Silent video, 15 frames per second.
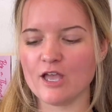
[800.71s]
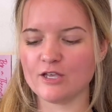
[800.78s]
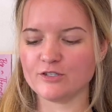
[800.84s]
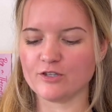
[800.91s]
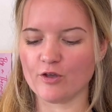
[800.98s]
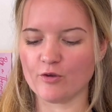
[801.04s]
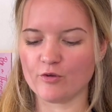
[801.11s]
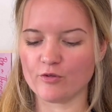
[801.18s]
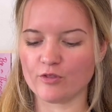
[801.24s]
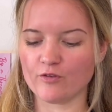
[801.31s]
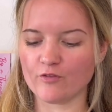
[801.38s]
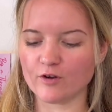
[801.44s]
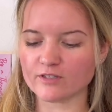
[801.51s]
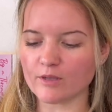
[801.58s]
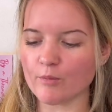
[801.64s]
So the
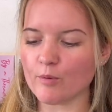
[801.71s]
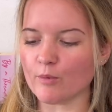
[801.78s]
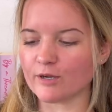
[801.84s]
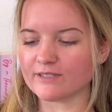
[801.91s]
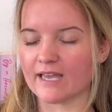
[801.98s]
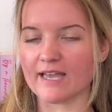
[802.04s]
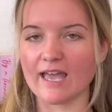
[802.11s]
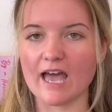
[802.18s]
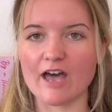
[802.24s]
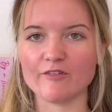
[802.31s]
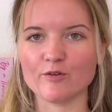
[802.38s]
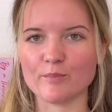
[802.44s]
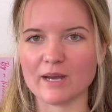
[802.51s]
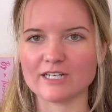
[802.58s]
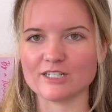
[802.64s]
first couple of books I have
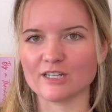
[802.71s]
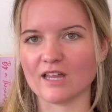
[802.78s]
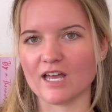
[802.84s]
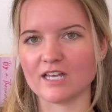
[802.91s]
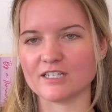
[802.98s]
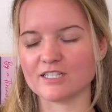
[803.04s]
on my July